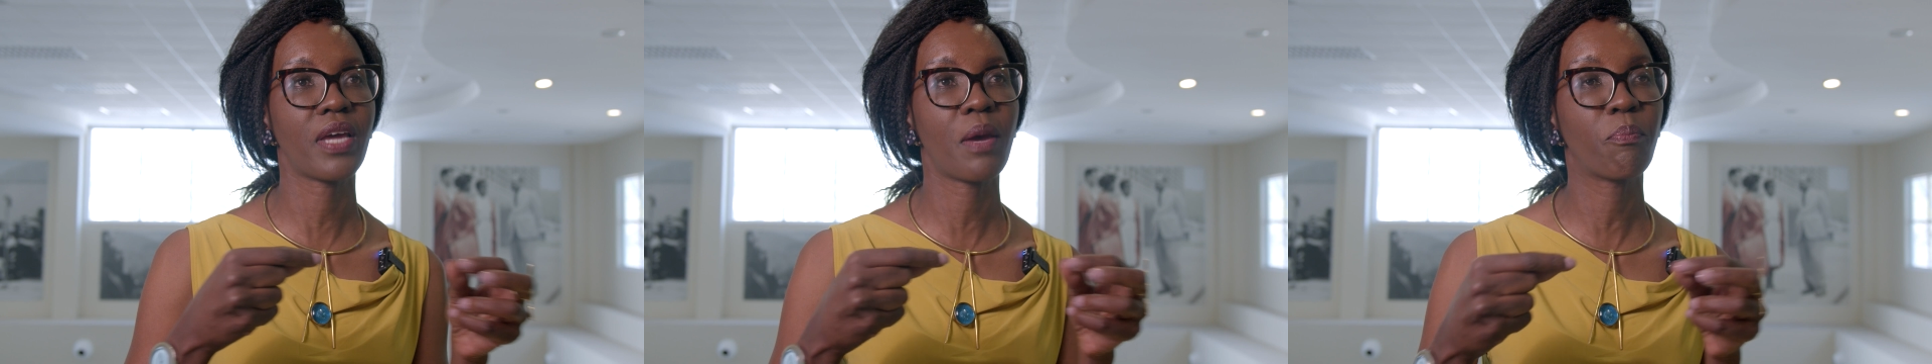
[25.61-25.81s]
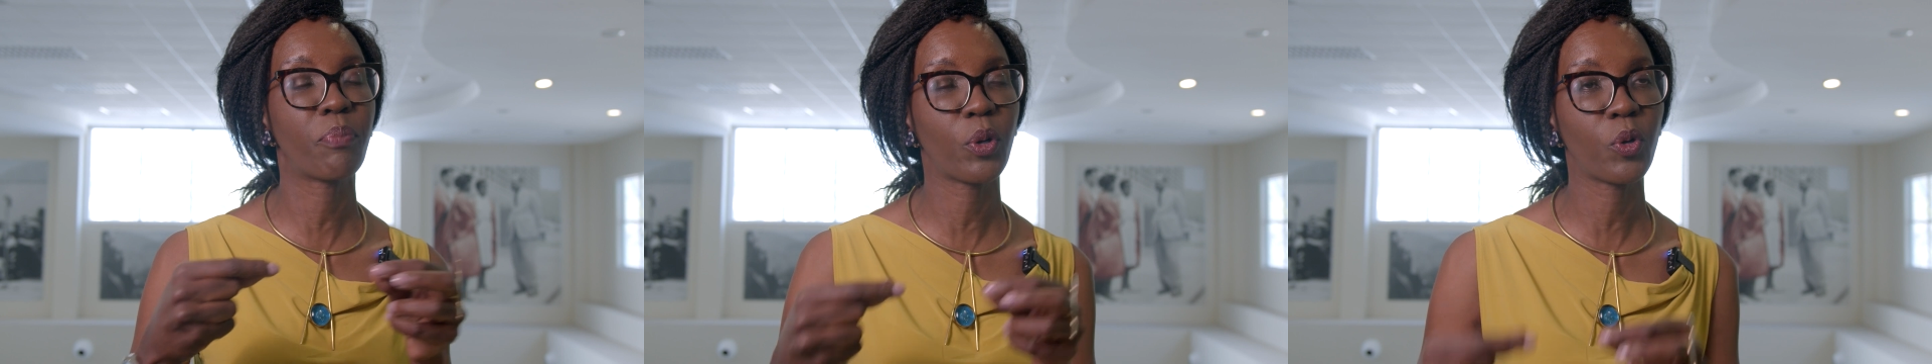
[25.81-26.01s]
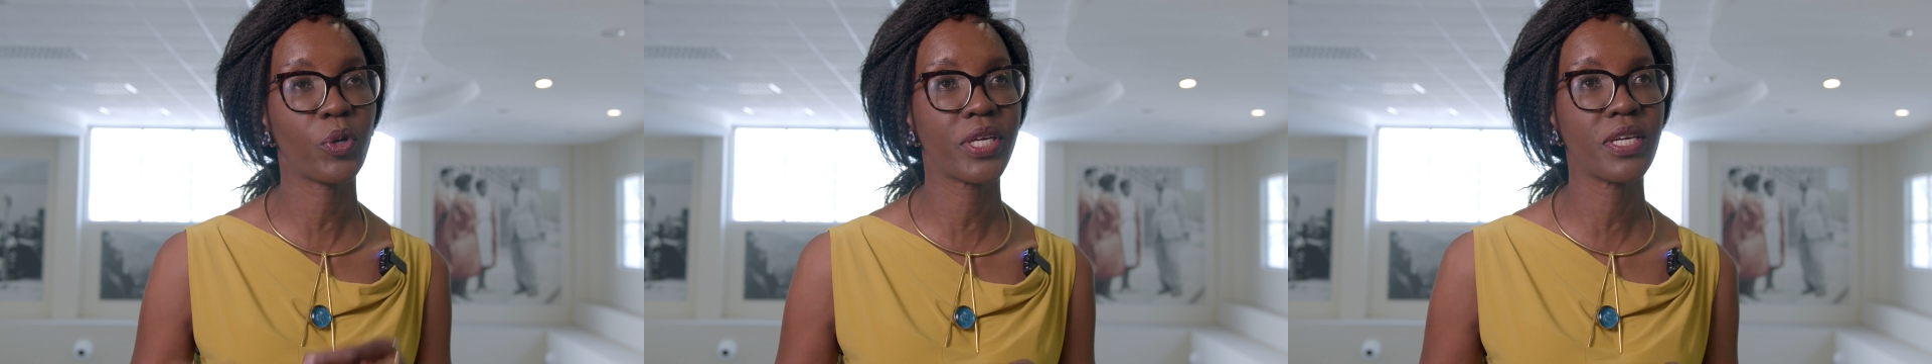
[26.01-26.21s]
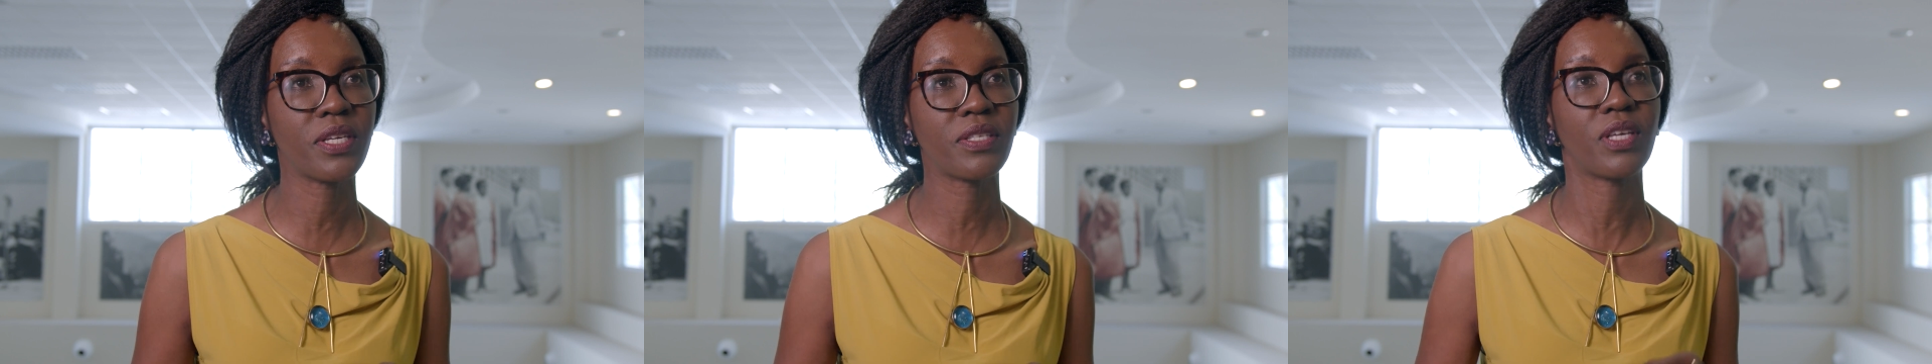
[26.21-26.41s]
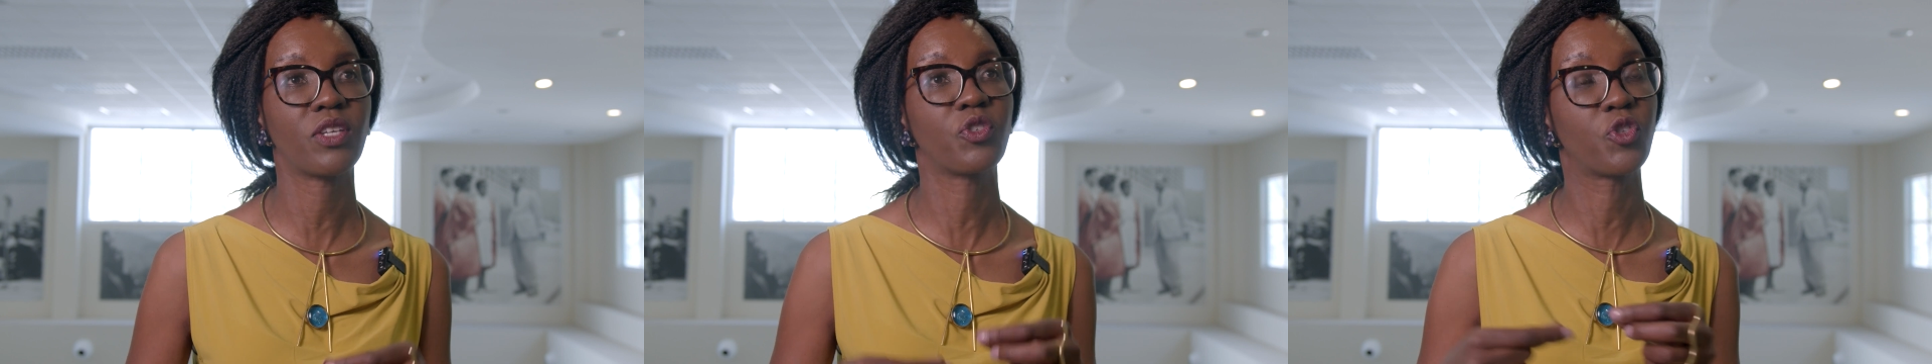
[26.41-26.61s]

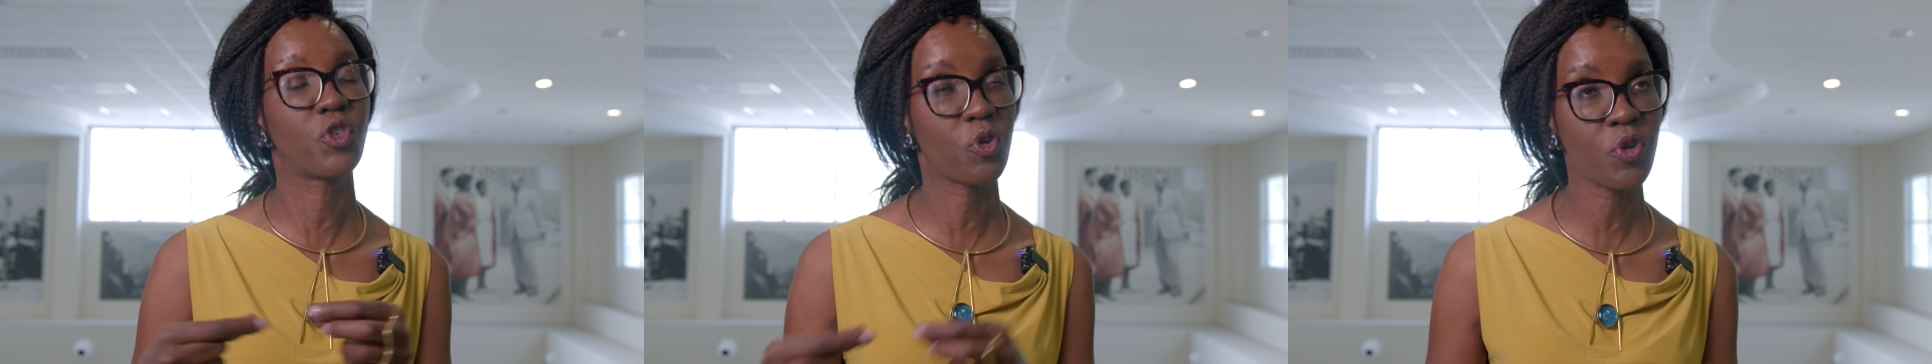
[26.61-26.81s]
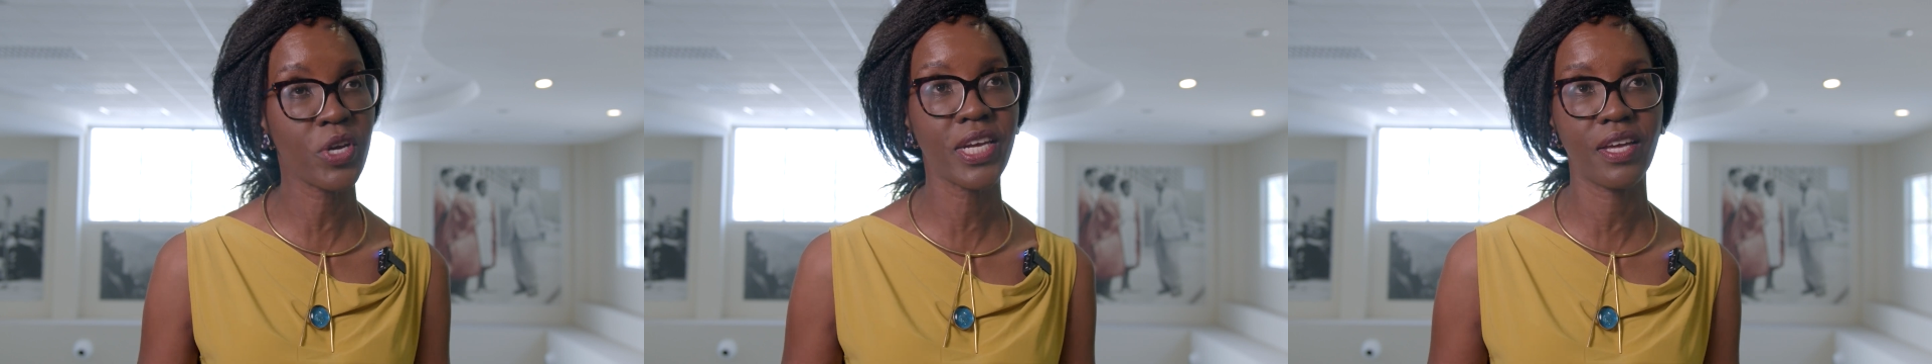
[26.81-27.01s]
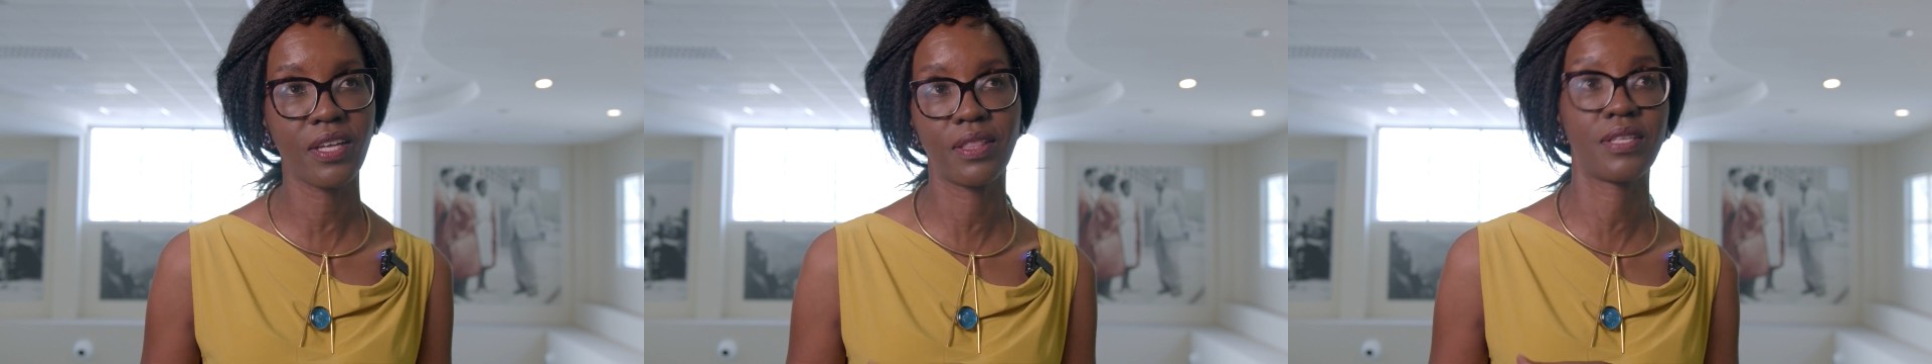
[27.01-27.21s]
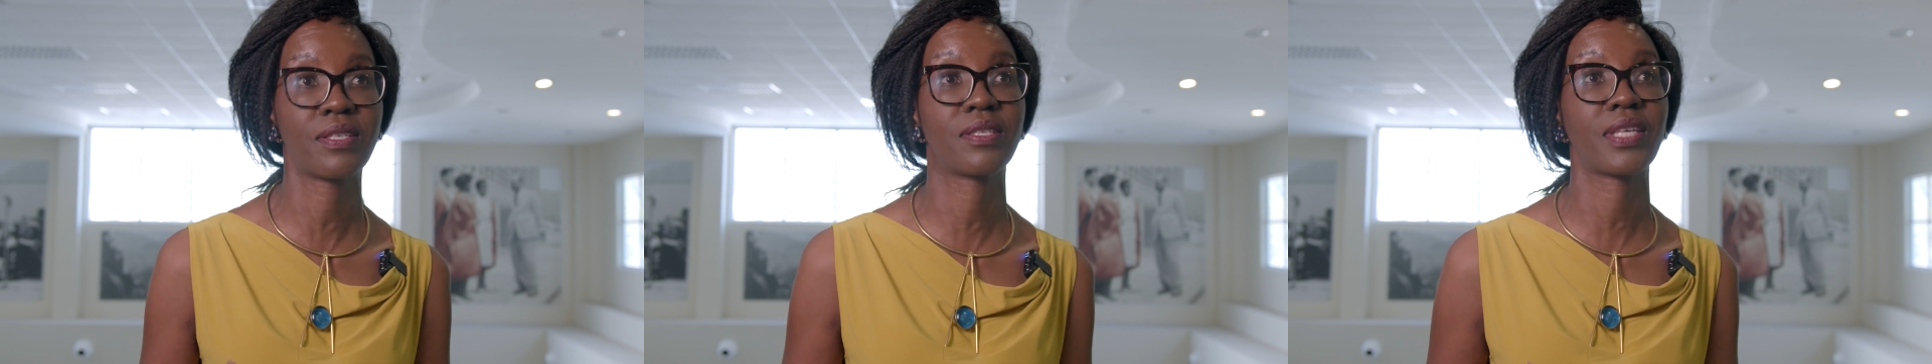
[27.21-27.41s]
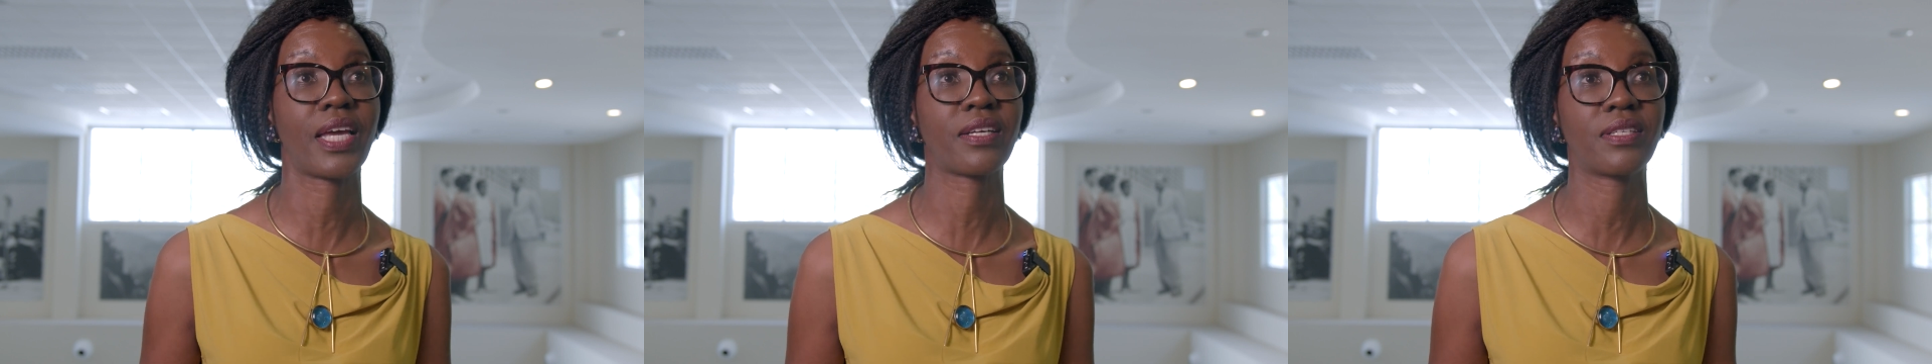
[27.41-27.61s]
employees joining this
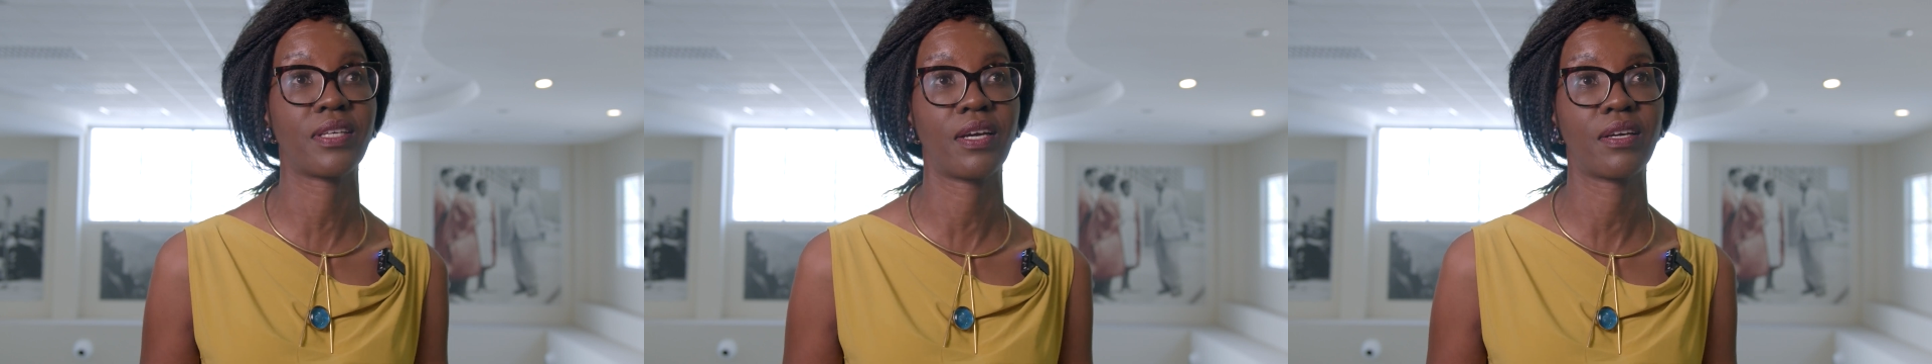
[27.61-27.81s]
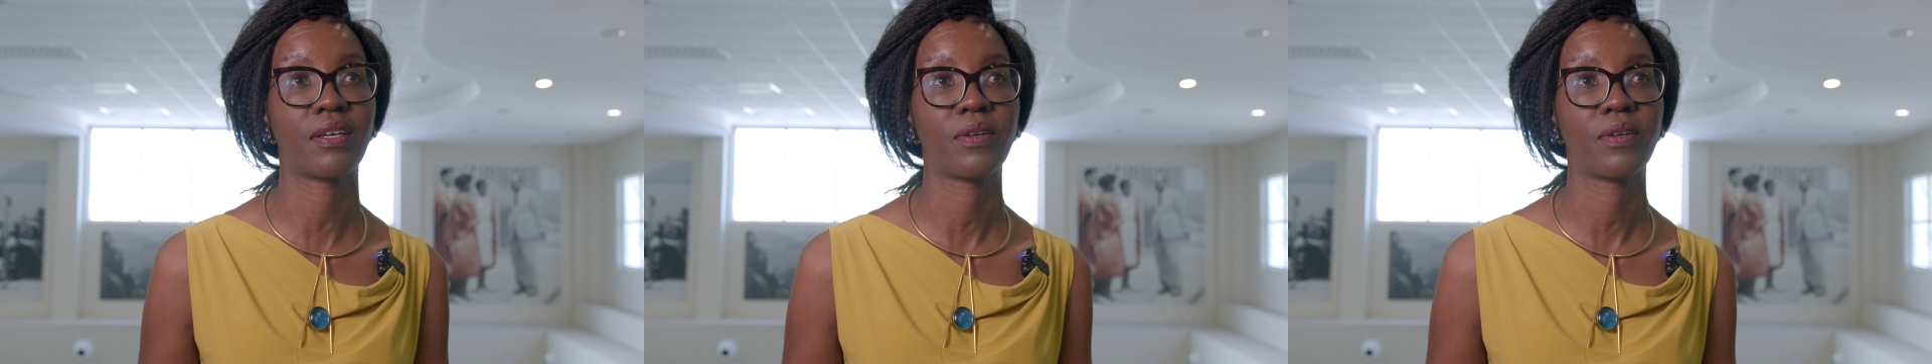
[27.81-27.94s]
sector.